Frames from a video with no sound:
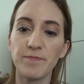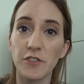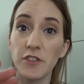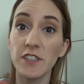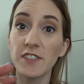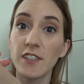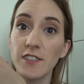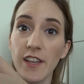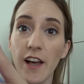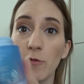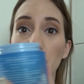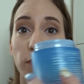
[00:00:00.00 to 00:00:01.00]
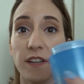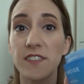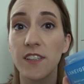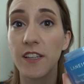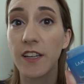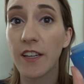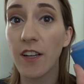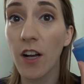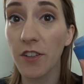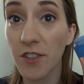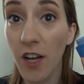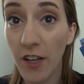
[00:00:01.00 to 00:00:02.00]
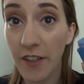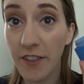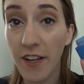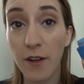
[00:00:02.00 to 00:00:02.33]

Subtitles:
So this has helped my skin a ton.